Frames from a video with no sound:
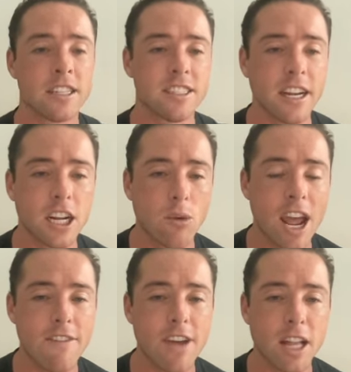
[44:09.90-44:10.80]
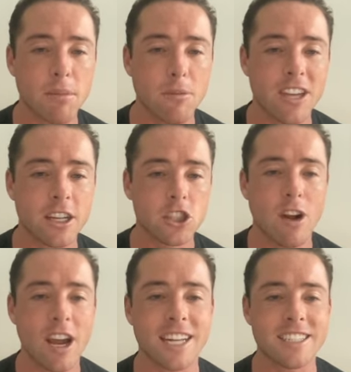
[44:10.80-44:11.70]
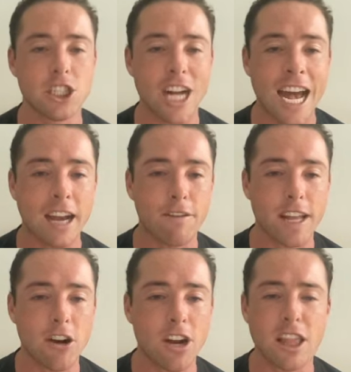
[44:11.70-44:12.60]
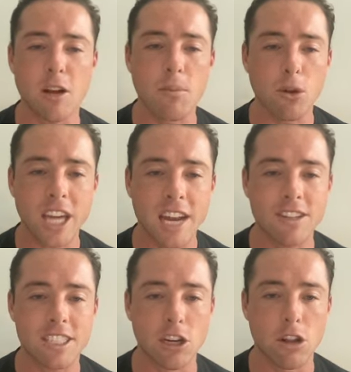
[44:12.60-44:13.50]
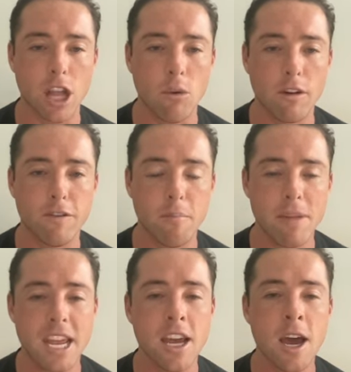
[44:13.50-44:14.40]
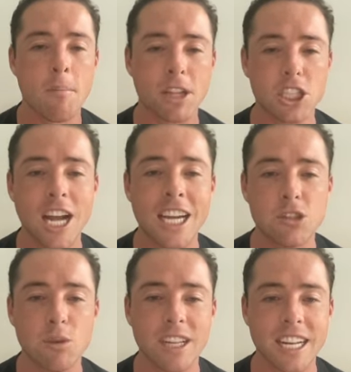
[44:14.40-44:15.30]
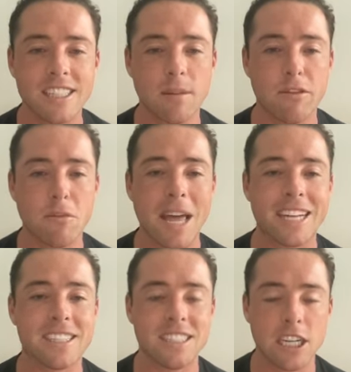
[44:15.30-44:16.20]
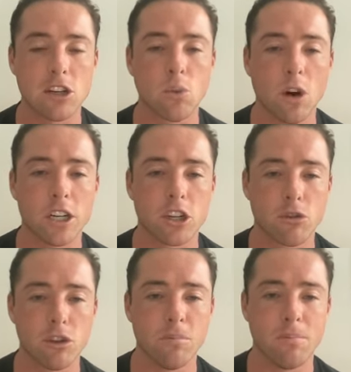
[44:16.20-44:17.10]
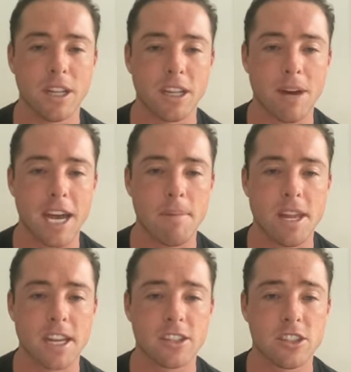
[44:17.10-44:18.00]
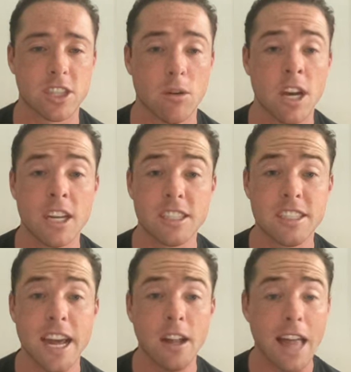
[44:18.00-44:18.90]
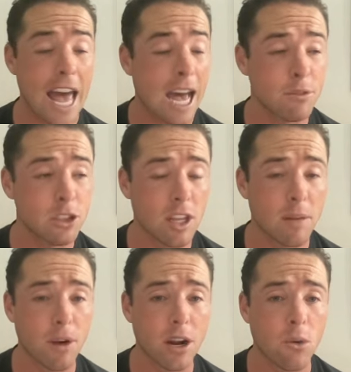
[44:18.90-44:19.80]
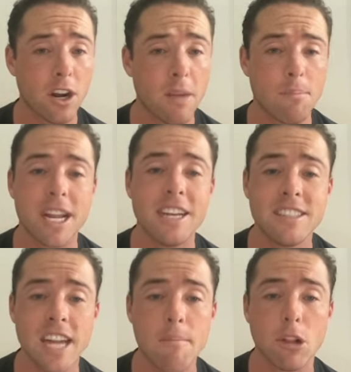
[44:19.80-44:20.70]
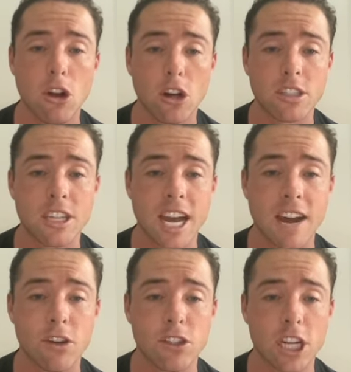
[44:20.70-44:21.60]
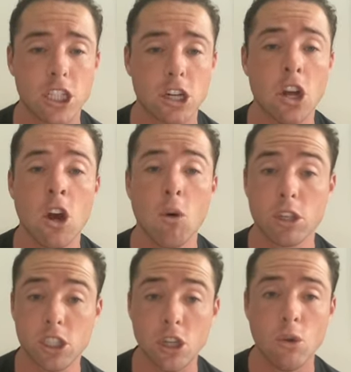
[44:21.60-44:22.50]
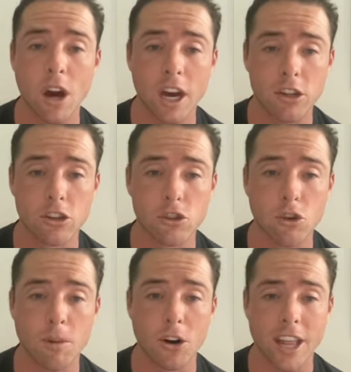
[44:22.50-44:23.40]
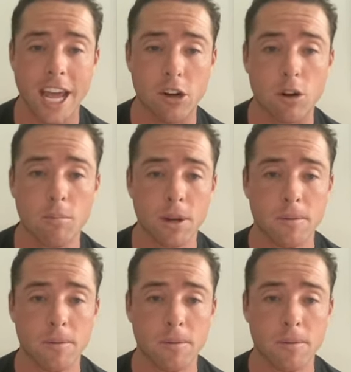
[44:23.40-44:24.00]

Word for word: Sonny Gray available via trade. I see Jack Flaherty. They're both kind of a tier lower for me, but the Giants really need someone from that tier one group, Bill, in my opinion. So Snell, absolutely a priority, but his name belongs in the conversation with two others who are part of that group.